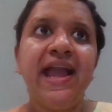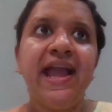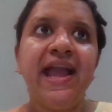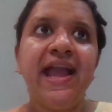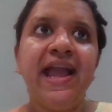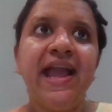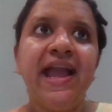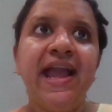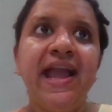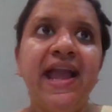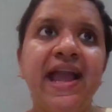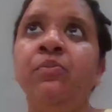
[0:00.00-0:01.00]
And there is
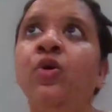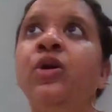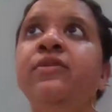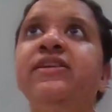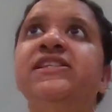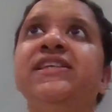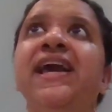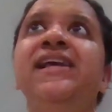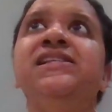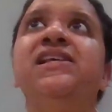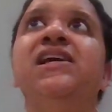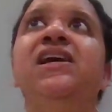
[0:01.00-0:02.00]
one more which
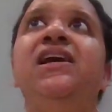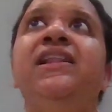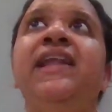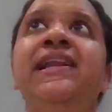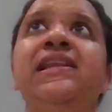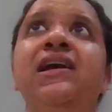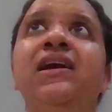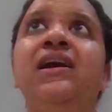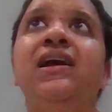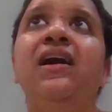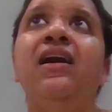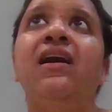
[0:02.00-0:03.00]
says that
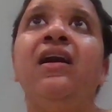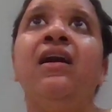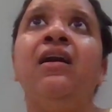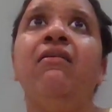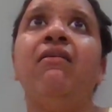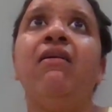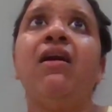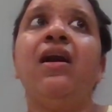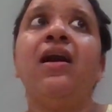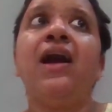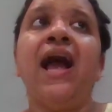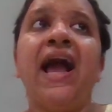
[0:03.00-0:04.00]
uh,
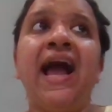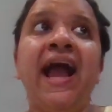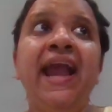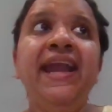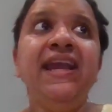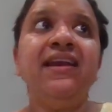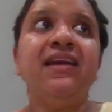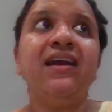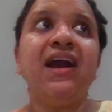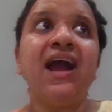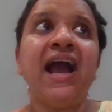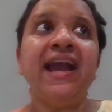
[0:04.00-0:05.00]
I
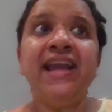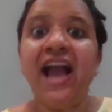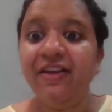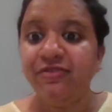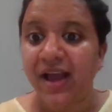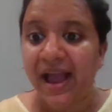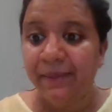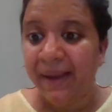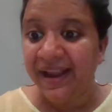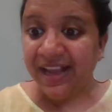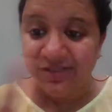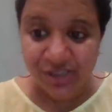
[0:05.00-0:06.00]
I
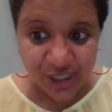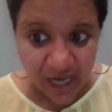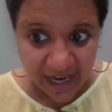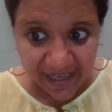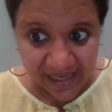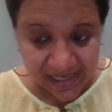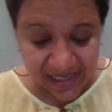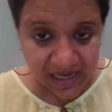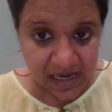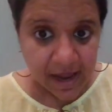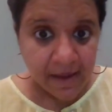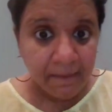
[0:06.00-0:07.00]
might have shared it,
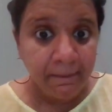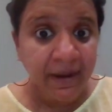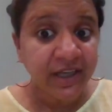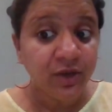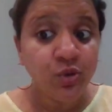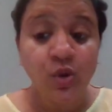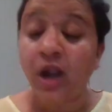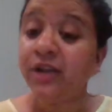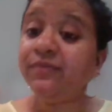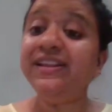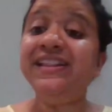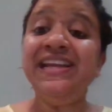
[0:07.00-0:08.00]
but not
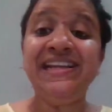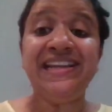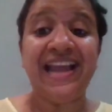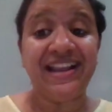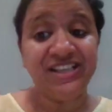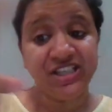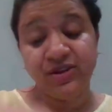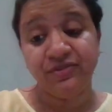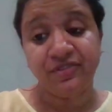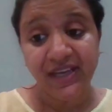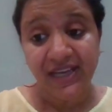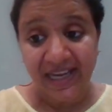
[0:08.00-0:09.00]
with the intention of
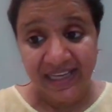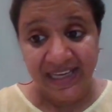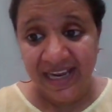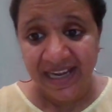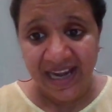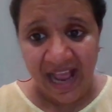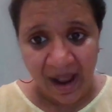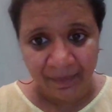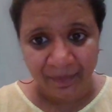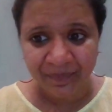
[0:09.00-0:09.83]
creating an harm.